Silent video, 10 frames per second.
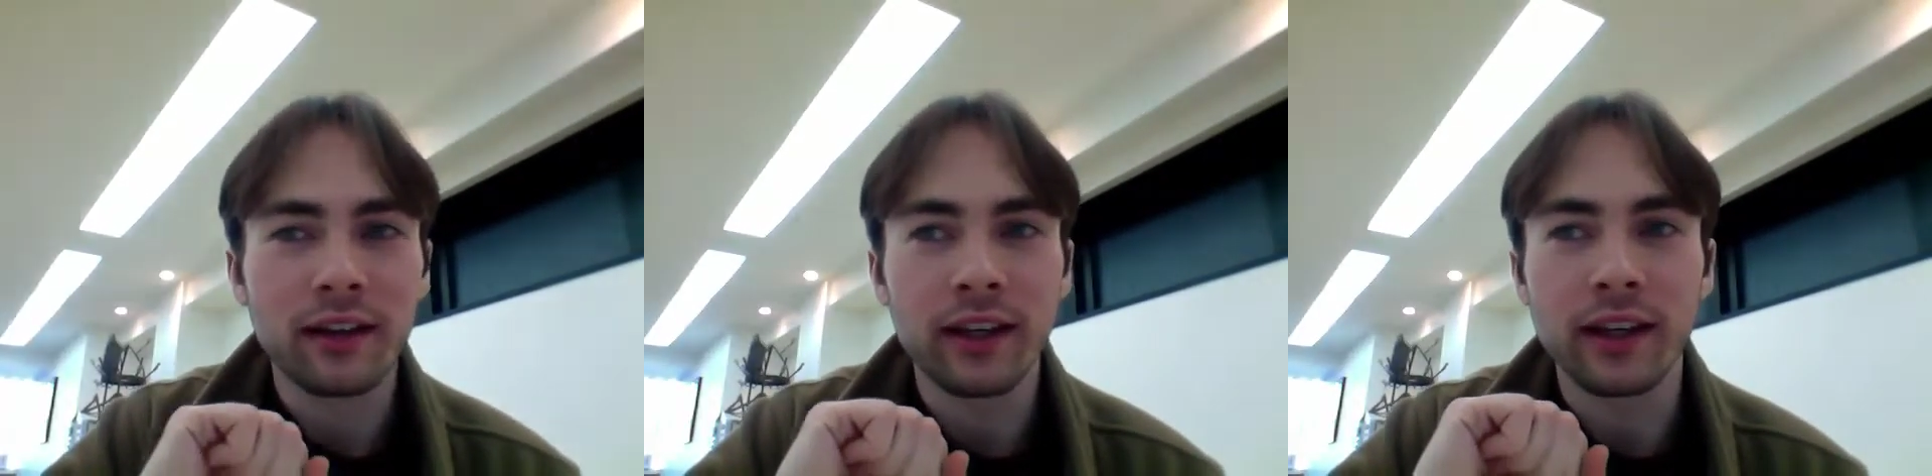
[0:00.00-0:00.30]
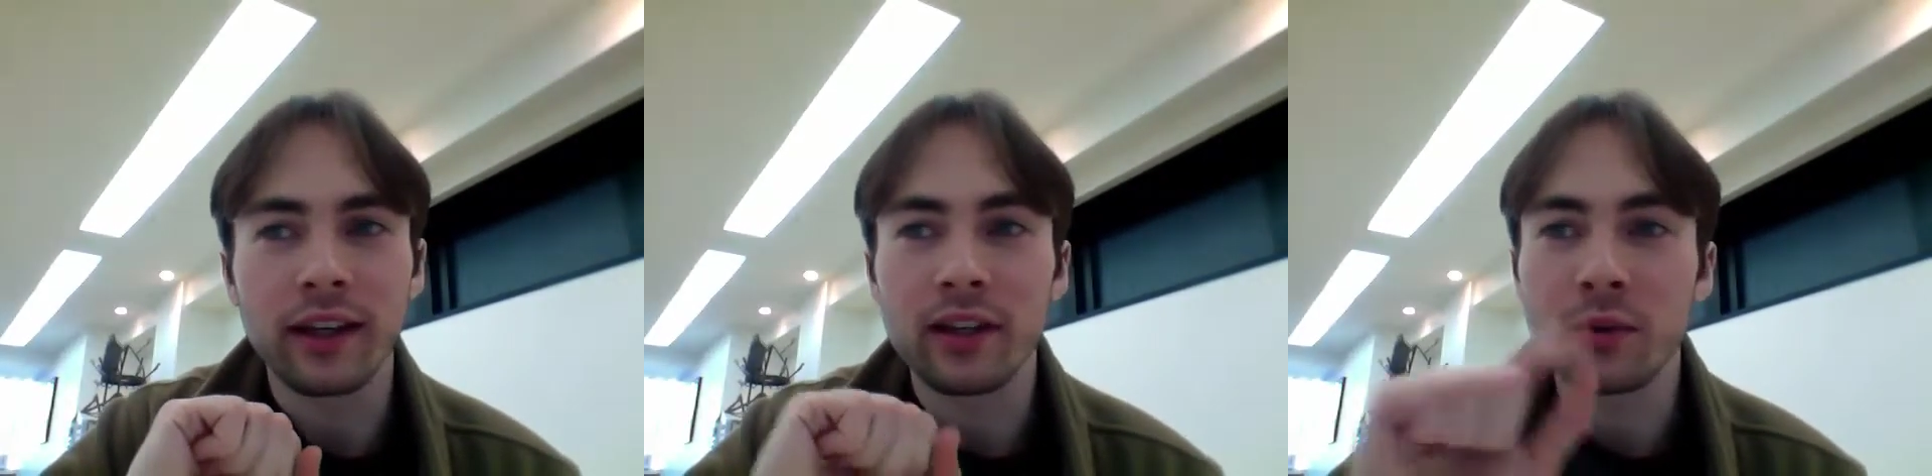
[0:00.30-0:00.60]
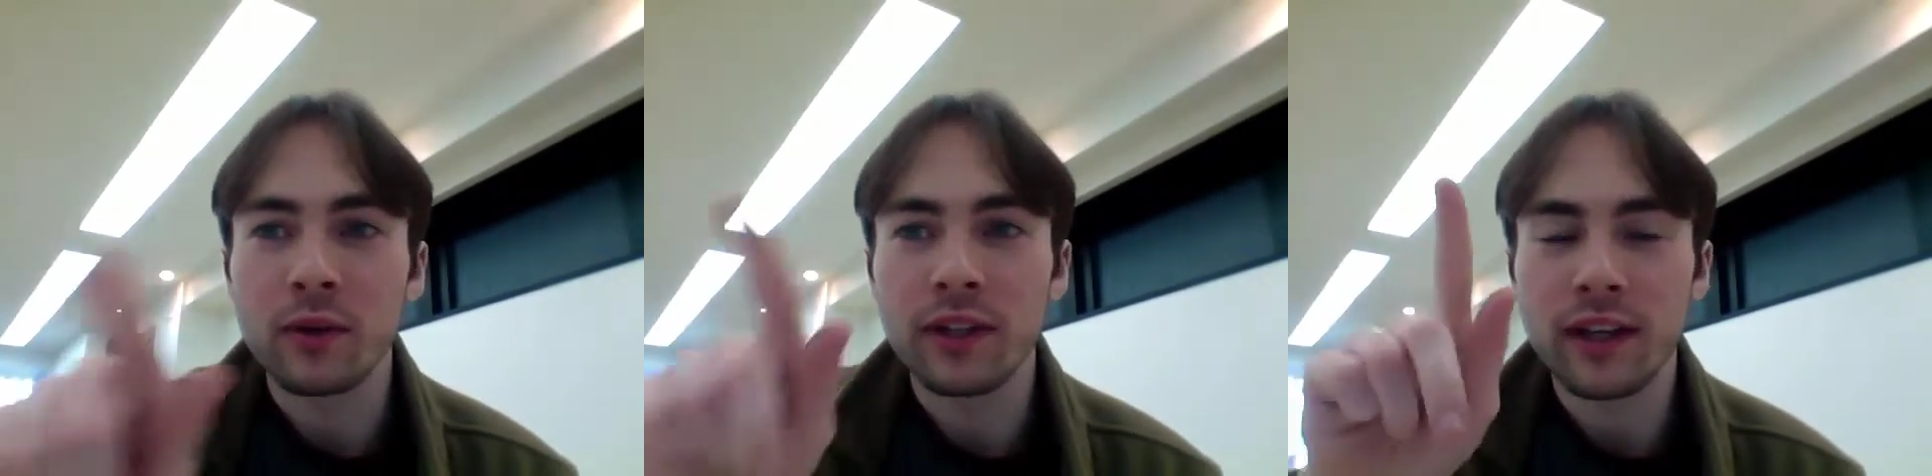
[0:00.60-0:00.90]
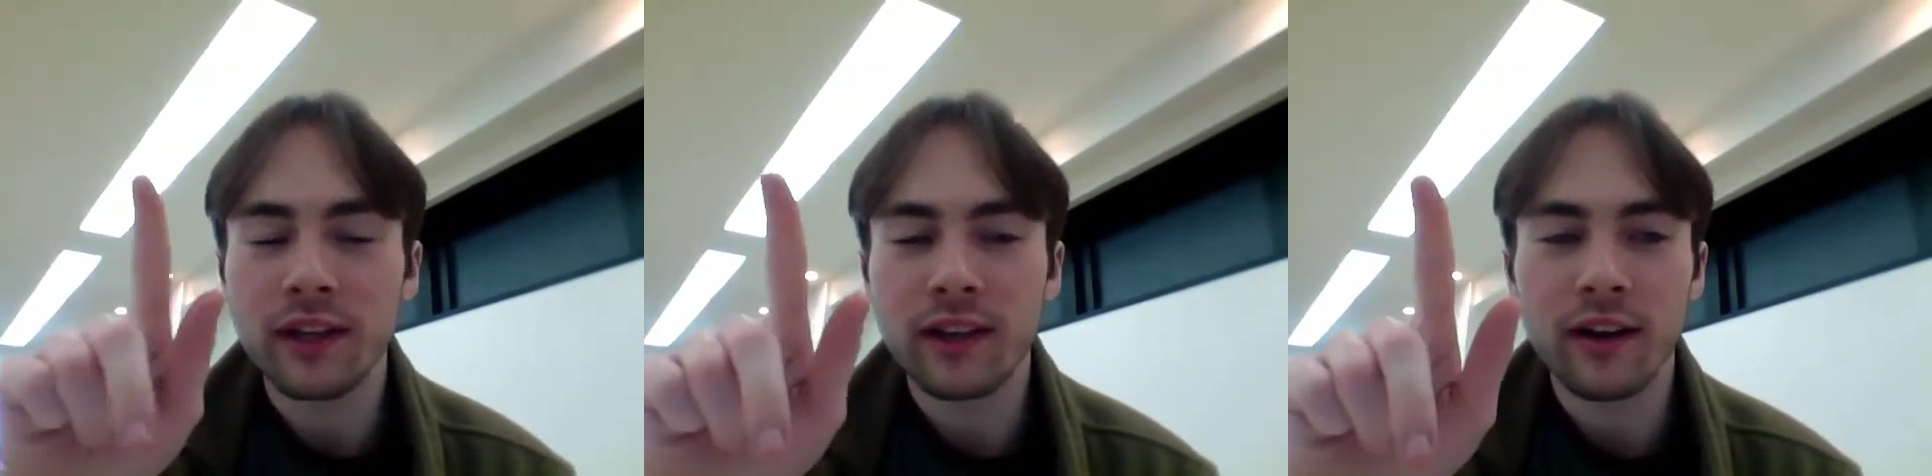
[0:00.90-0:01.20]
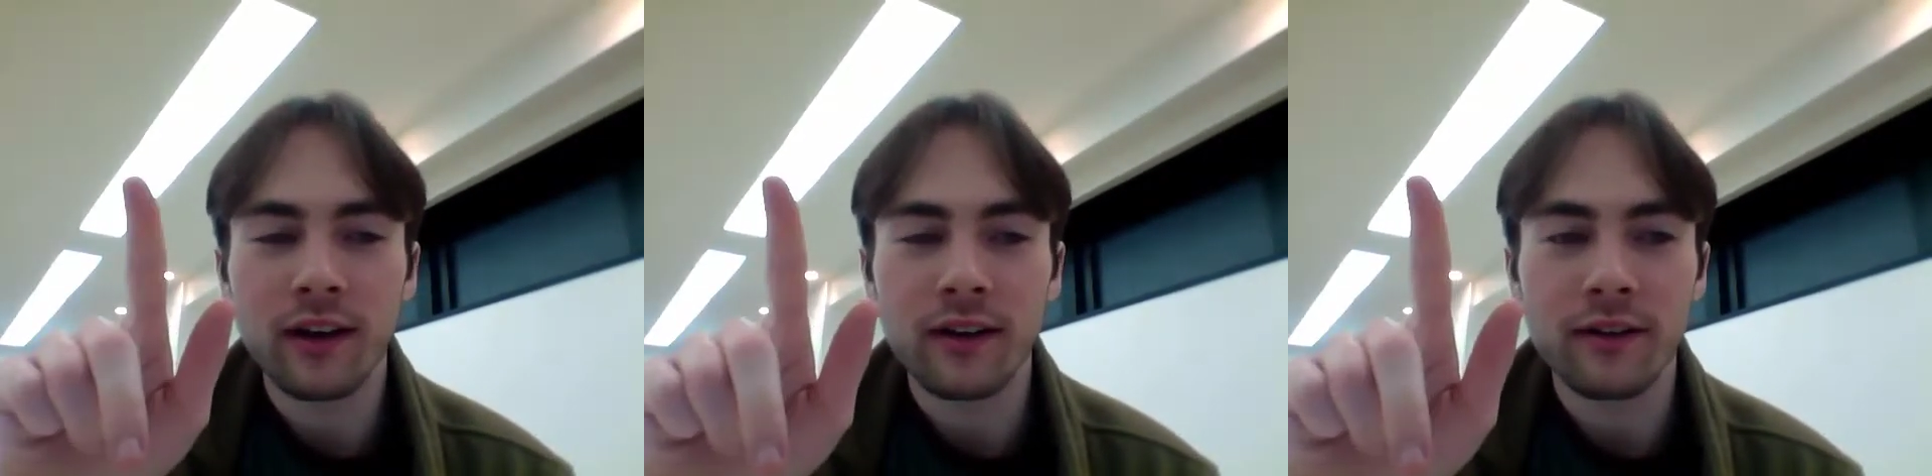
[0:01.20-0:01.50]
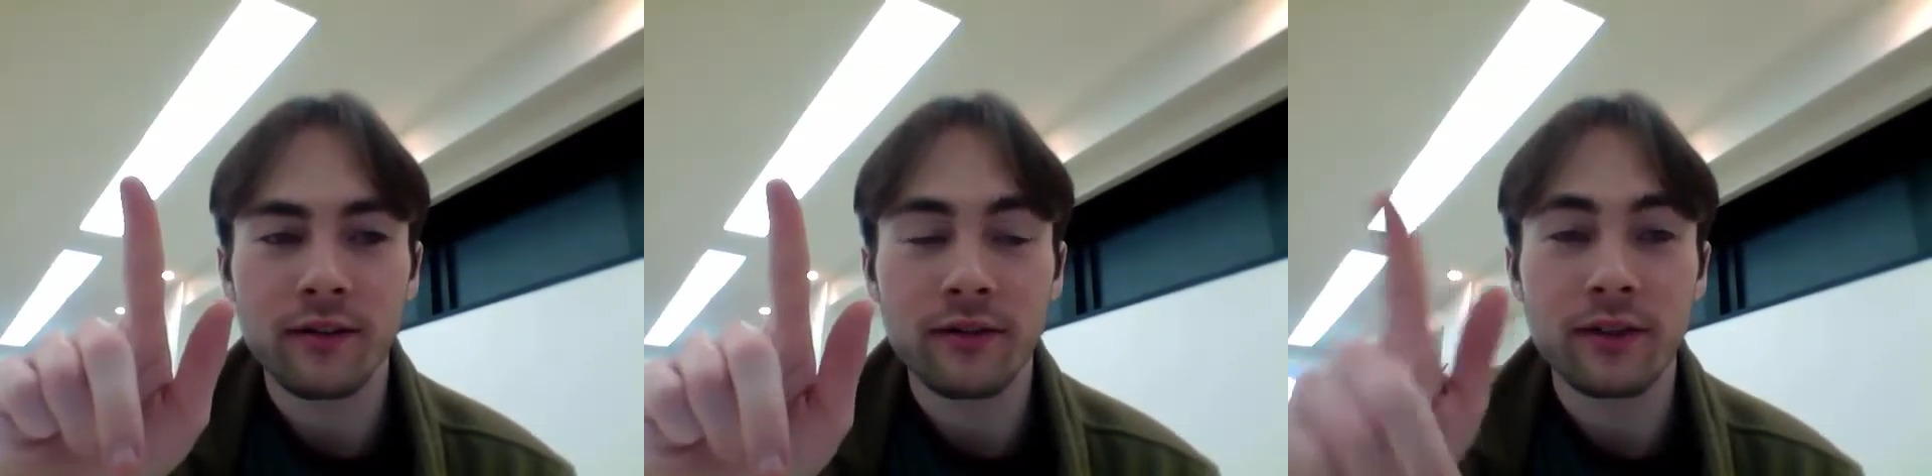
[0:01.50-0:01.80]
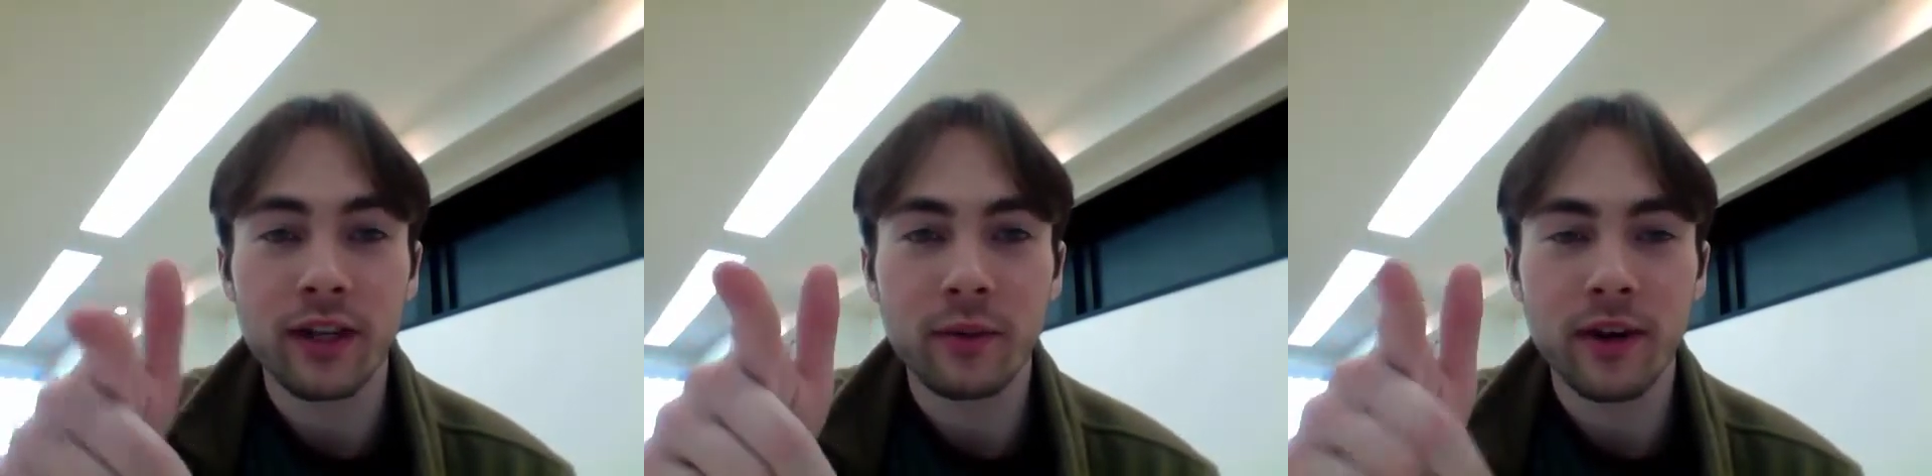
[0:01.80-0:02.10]
the 20th of
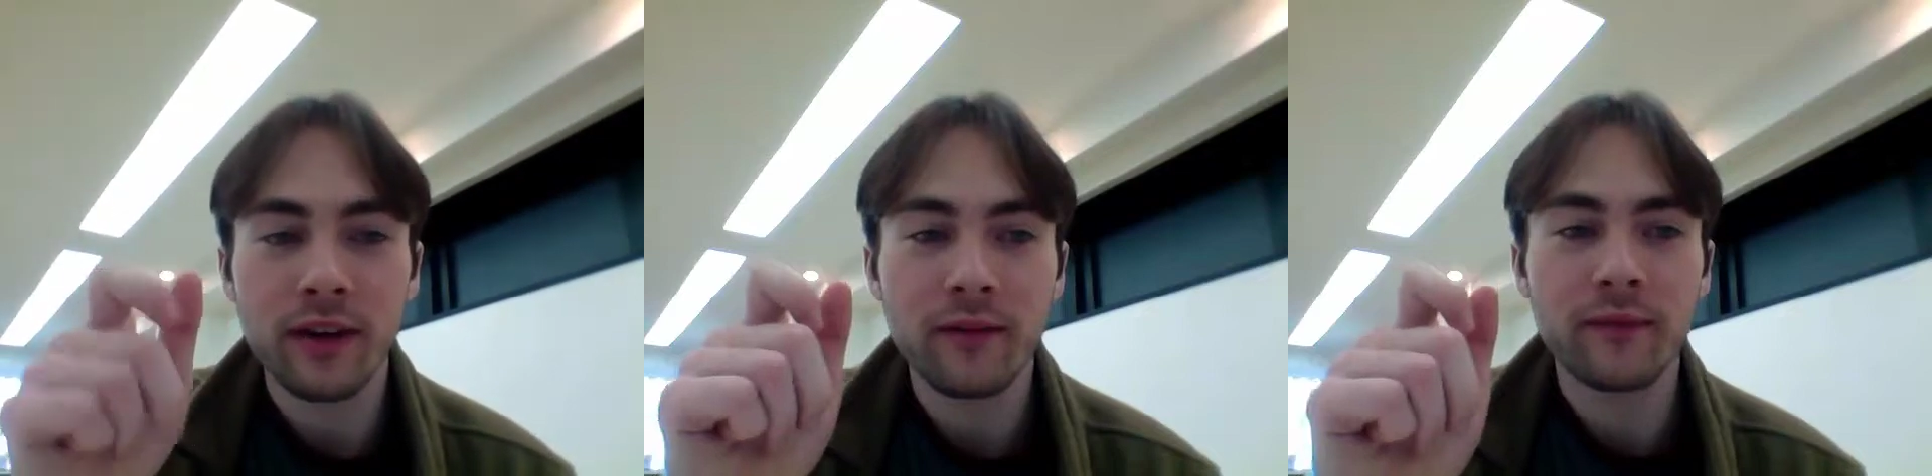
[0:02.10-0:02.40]
January.